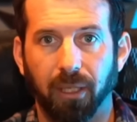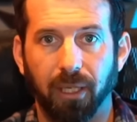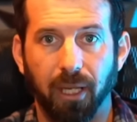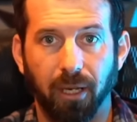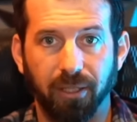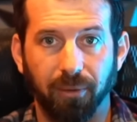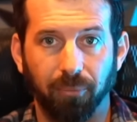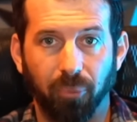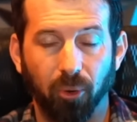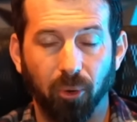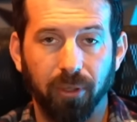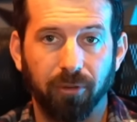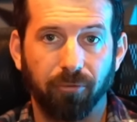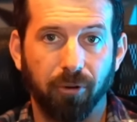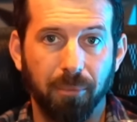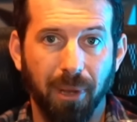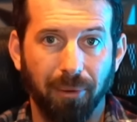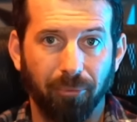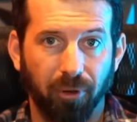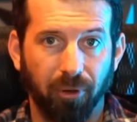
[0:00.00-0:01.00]
Now, it's important to
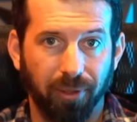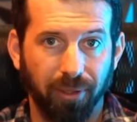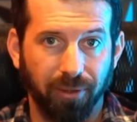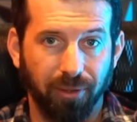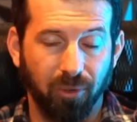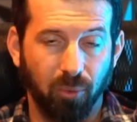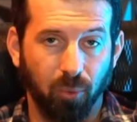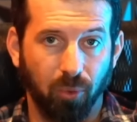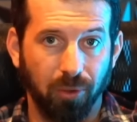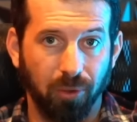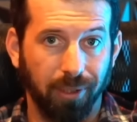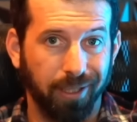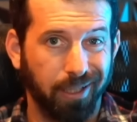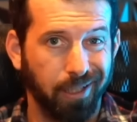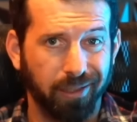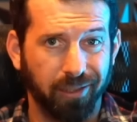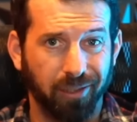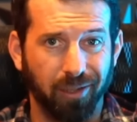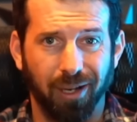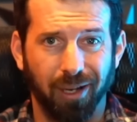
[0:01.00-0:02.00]
remember that this war
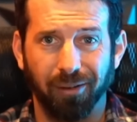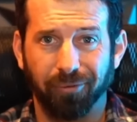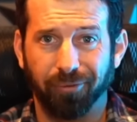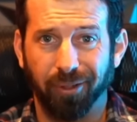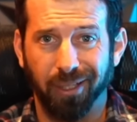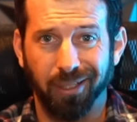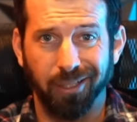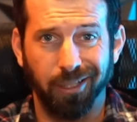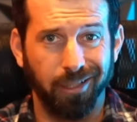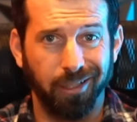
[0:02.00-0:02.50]
kicked off in